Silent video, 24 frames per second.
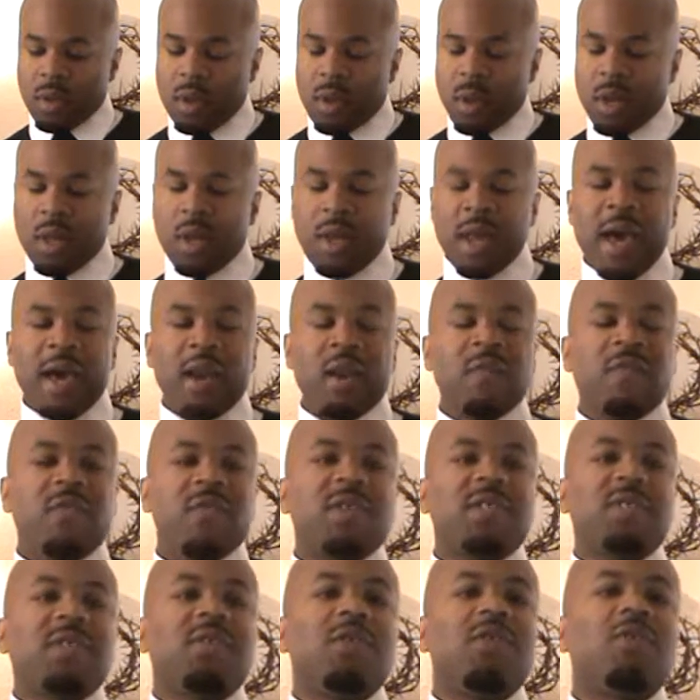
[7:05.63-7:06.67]
A lot of
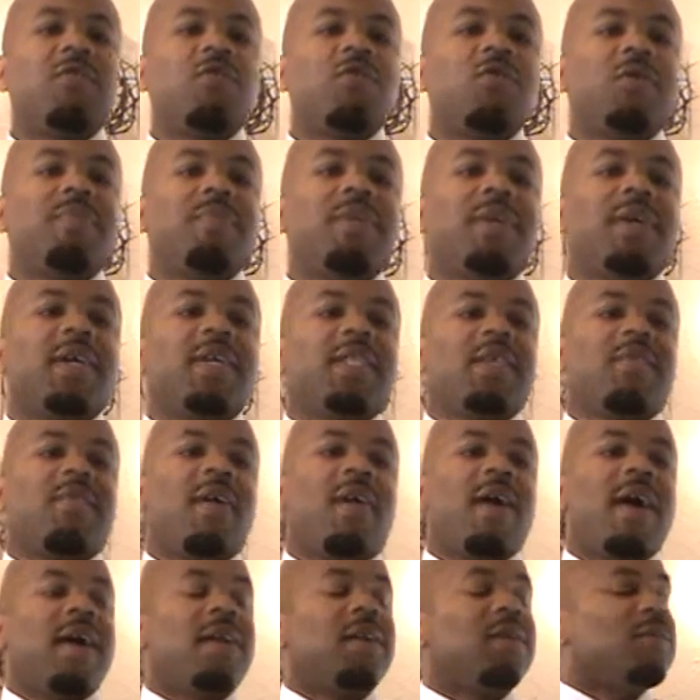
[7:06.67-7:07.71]
us lose because of
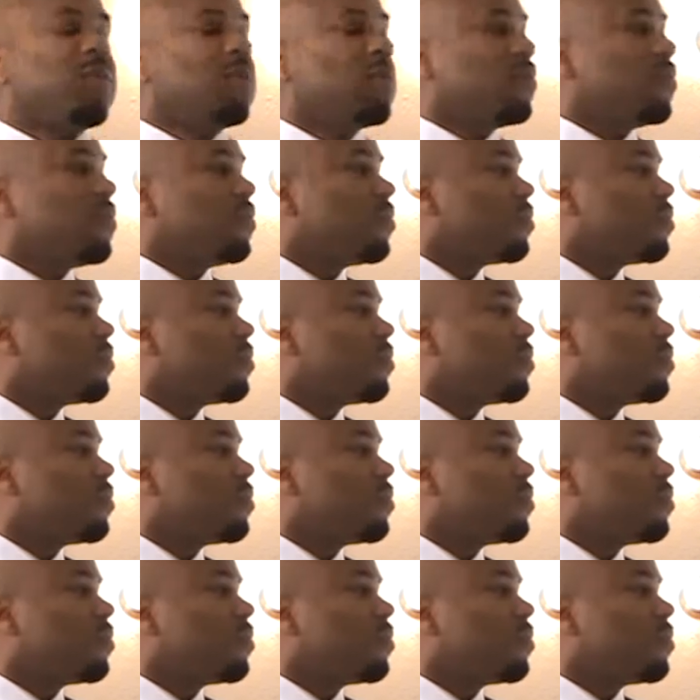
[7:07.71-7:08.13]
our attitude.